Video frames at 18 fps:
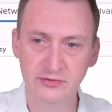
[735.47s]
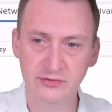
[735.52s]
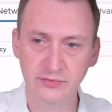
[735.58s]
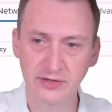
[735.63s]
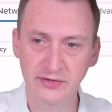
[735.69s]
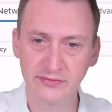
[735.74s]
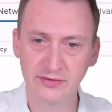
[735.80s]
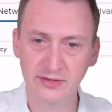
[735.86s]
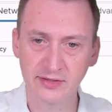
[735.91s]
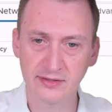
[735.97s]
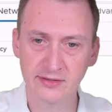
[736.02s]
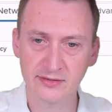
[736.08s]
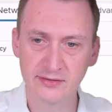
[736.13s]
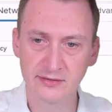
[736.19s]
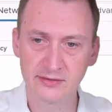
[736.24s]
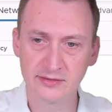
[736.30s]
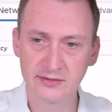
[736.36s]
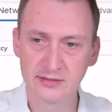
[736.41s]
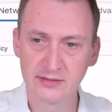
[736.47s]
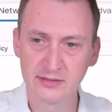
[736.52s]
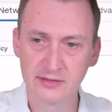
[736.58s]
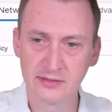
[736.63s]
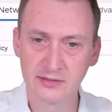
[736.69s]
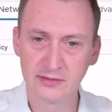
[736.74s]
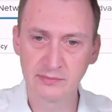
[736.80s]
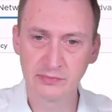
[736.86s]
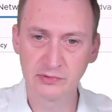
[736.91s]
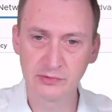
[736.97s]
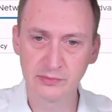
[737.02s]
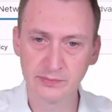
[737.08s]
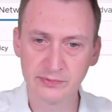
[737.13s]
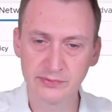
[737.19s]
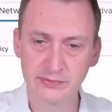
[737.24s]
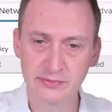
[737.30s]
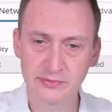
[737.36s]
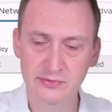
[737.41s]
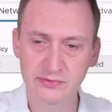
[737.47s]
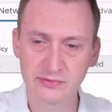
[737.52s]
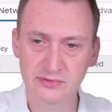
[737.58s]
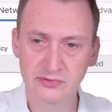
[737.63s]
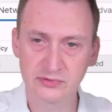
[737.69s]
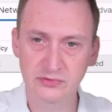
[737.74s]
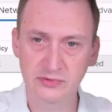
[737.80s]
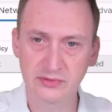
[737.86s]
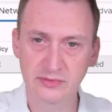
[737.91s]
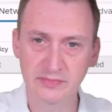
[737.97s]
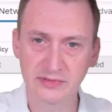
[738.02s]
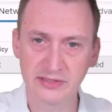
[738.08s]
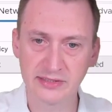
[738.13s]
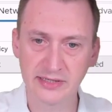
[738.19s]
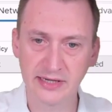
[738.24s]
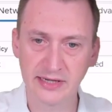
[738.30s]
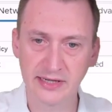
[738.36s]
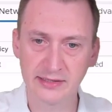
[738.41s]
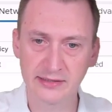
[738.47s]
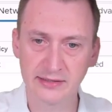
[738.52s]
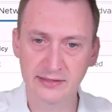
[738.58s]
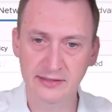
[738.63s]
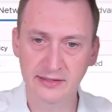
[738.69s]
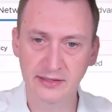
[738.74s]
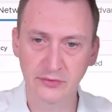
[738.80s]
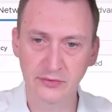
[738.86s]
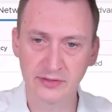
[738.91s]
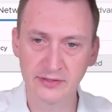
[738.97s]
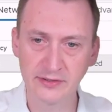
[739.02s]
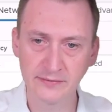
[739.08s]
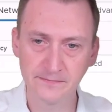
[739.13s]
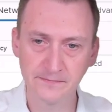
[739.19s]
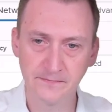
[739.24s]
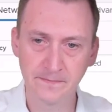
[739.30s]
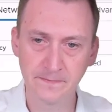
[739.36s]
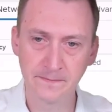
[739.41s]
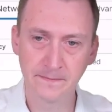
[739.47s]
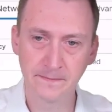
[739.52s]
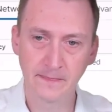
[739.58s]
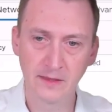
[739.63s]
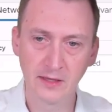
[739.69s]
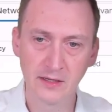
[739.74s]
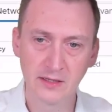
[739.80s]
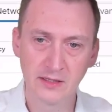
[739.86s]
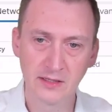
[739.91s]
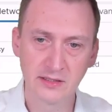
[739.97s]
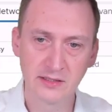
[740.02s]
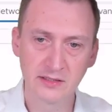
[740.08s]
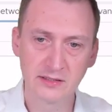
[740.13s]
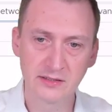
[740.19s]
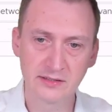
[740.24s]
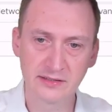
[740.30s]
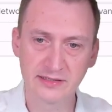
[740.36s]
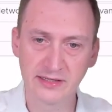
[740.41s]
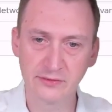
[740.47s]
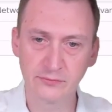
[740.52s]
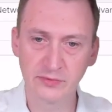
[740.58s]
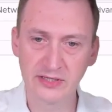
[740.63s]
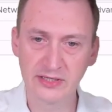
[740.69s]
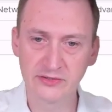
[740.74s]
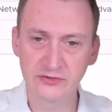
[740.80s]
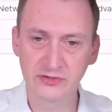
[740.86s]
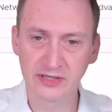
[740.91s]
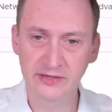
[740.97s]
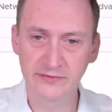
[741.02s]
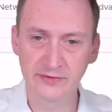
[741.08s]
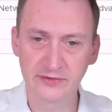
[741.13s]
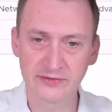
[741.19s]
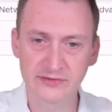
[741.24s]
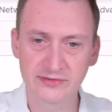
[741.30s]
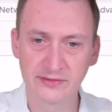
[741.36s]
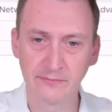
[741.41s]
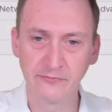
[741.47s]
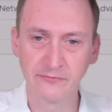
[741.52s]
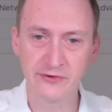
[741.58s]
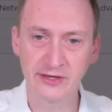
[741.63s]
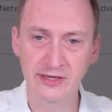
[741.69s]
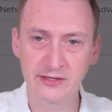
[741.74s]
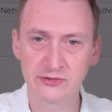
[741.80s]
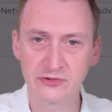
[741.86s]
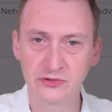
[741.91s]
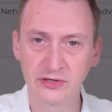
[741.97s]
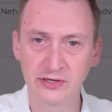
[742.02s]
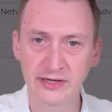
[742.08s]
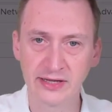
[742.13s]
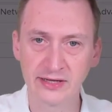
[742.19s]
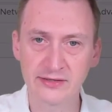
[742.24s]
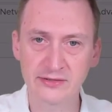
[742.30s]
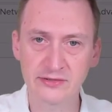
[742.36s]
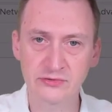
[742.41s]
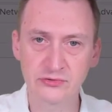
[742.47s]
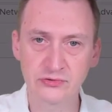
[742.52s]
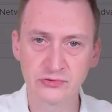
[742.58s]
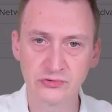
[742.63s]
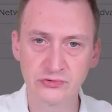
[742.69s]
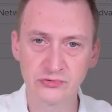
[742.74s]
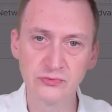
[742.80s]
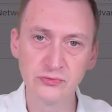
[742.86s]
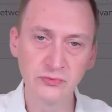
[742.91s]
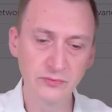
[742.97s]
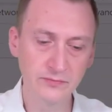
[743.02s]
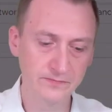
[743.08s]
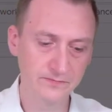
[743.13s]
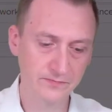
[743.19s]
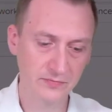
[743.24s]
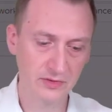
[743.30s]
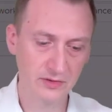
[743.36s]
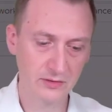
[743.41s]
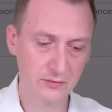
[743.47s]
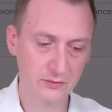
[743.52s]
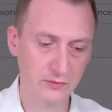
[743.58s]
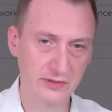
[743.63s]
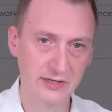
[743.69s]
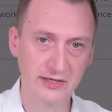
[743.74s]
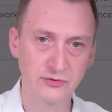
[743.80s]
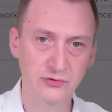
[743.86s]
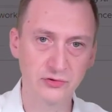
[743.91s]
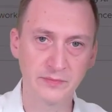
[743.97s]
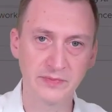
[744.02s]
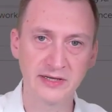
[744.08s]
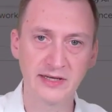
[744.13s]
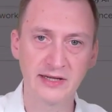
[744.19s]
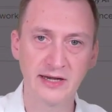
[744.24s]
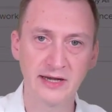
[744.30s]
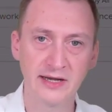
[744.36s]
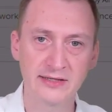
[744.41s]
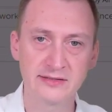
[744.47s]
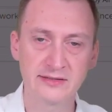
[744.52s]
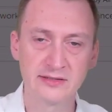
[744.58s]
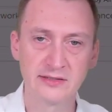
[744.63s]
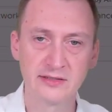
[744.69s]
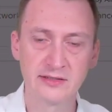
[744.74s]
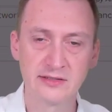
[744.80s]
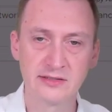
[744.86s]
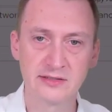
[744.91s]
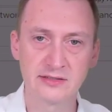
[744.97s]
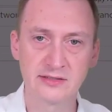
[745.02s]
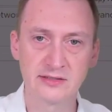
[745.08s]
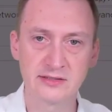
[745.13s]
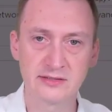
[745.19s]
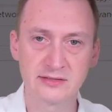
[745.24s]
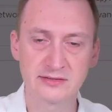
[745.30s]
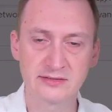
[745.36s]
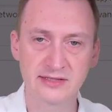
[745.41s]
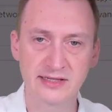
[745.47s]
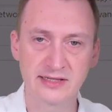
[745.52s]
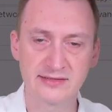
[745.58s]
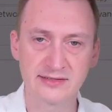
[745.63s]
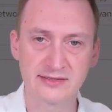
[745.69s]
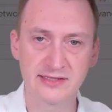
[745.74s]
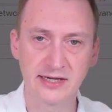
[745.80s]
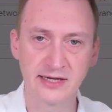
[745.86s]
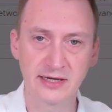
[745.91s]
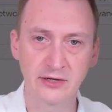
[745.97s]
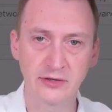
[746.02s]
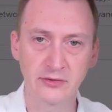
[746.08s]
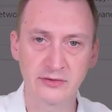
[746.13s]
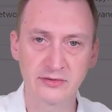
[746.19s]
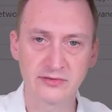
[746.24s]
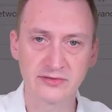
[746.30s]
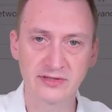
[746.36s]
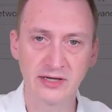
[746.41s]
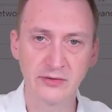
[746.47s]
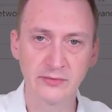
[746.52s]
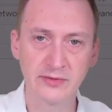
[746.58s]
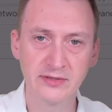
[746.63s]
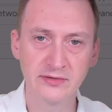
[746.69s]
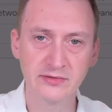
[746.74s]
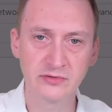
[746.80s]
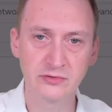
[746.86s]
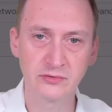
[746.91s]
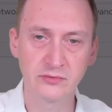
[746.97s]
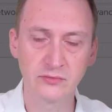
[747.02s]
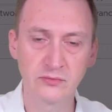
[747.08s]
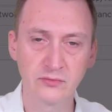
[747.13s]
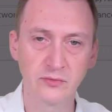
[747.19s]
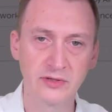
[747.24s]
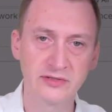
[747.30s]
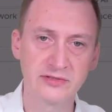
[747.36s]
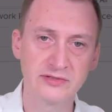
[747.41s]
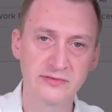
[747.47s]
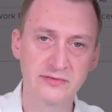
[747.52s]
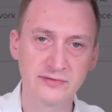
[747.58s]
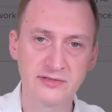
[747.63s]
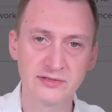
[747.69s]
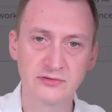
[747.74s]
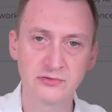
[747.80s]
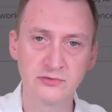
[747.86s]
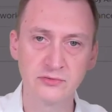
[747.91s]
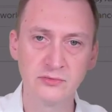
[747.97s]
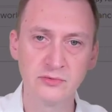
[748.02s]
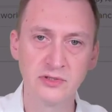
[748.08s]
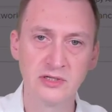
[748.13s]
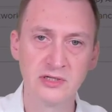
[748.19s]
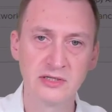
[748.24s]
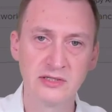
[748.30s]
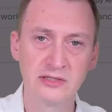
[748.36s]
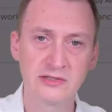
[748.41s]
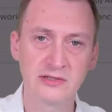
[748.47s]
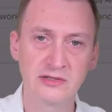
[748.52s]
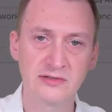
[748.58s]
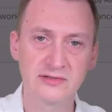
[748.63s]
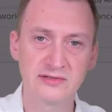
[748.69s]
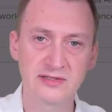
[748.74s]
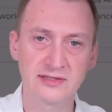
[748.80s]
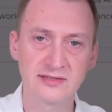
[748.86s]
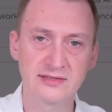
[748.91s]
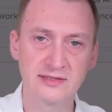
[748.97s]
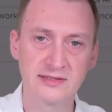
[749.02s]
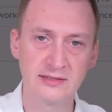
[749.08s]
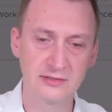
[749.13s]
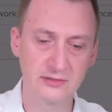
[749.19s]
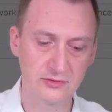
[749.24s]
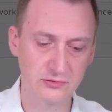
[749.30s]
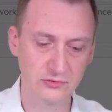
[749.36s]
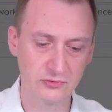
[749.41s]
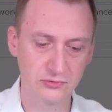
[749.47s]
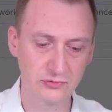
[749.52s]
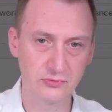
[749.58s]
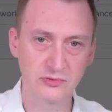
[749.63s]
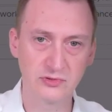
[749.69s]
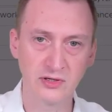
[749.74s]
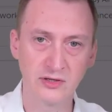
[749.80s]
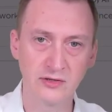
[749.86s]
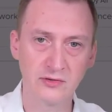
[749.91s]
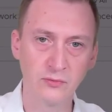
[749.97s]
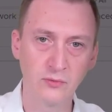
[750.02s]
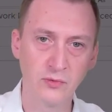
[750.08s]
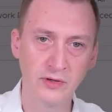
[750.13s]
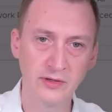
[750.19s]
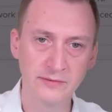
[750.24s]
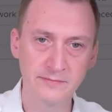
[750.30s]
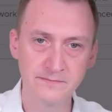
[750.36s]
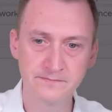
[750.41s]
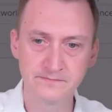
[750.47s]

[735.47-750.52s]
traffic. Ploop. Should be added in down here. Then we need to give it something to connect to. Well, that should be the iSCSI target on StarWind. So 172.16.2.1.